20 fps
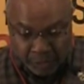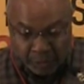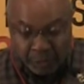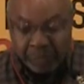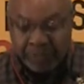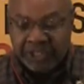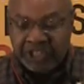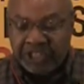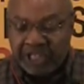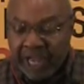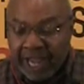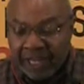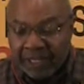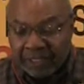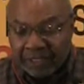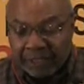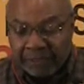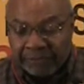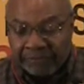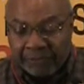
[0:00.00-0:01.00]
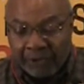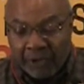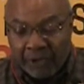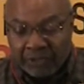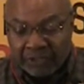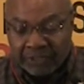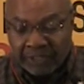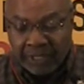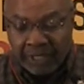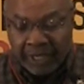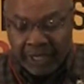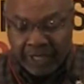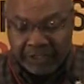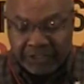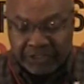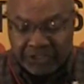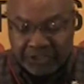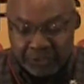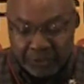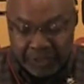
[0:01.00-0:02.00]
We reject the false
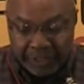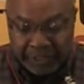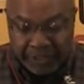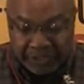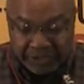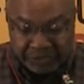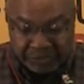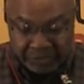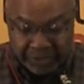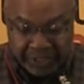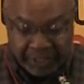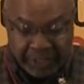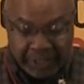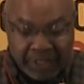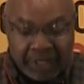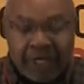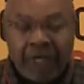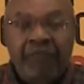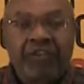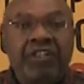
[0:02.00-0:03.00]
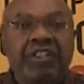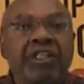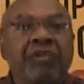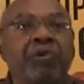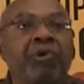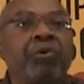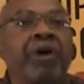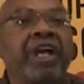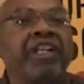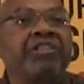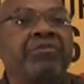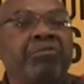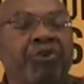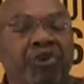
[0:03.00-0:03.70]
and distorted history of the civil rights